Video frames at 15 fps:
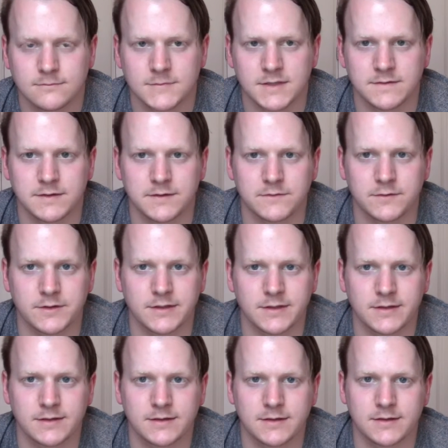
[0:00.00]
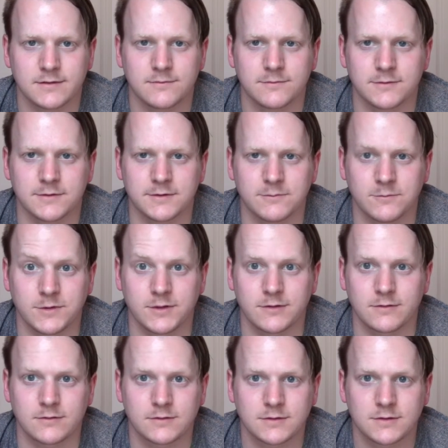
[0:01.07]
I've never eaten anything really
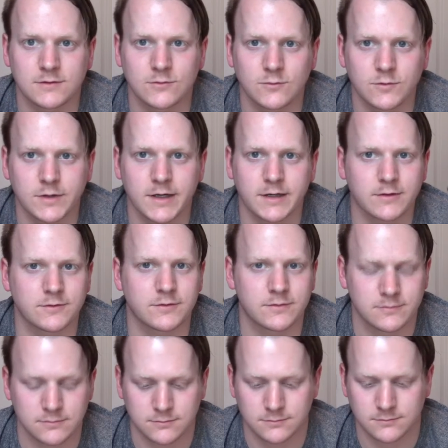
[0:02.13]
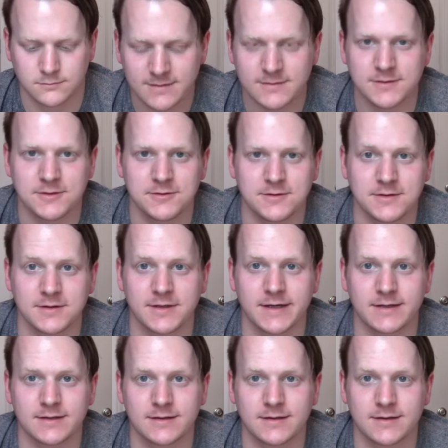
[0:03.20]
weird, so I don't know. Do you
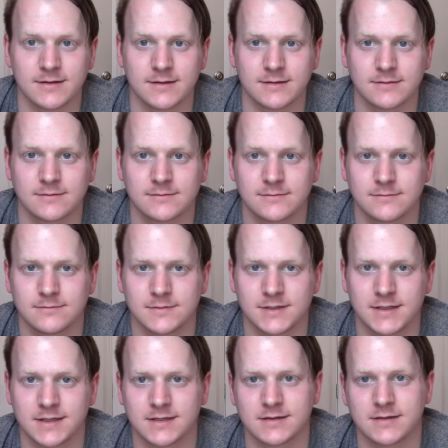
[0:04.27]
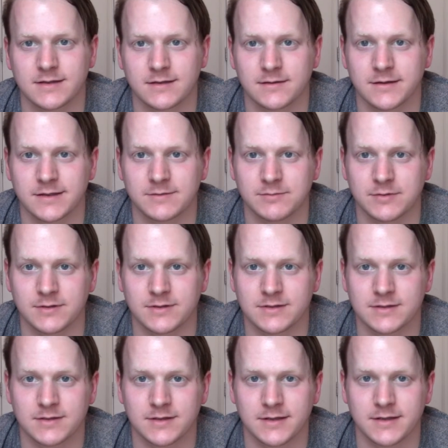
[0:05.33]
collect anything? Yes, I collect
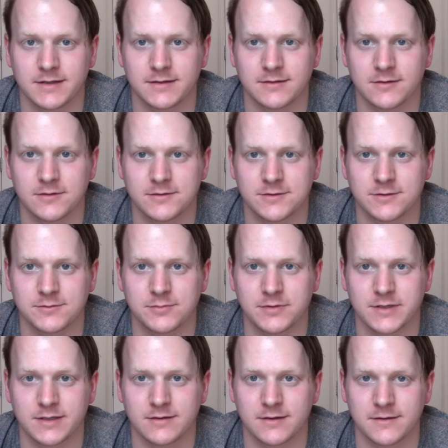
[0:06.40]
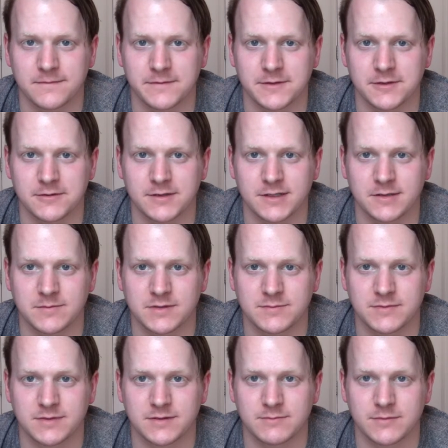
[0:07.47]
books and I also play a lot of video games,
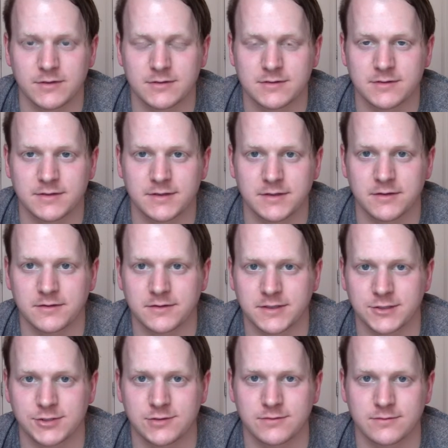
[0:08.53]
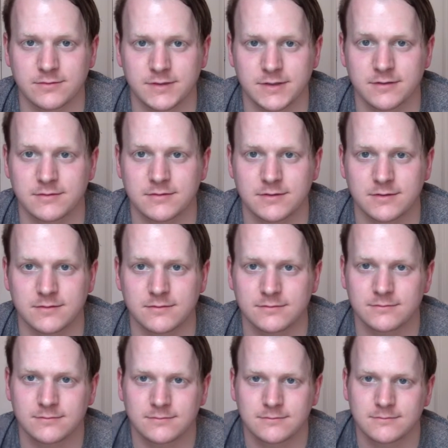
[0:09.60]
but mostly they're digital now, so
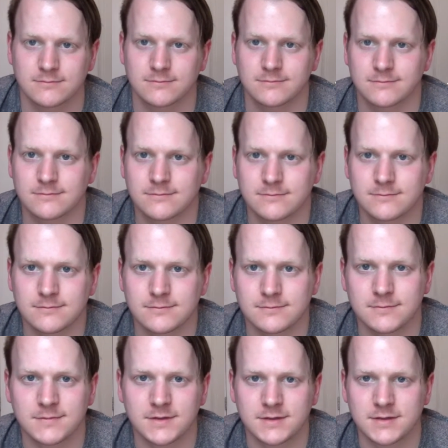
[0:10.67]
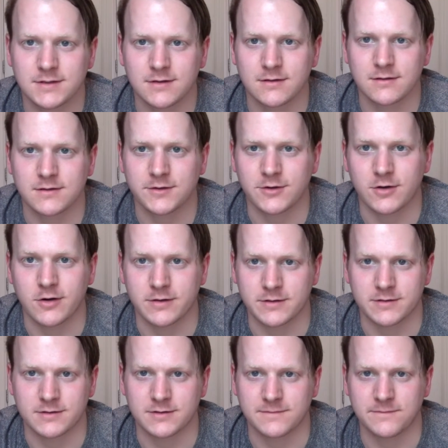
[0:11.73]
they're on
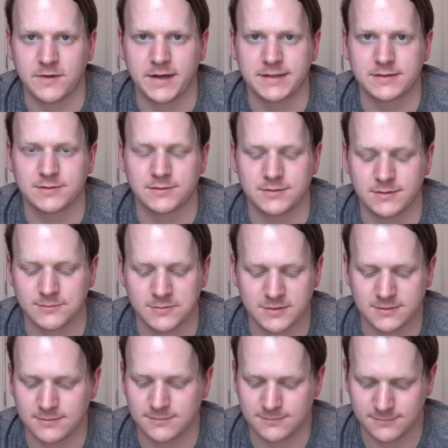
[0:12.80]
a device or something.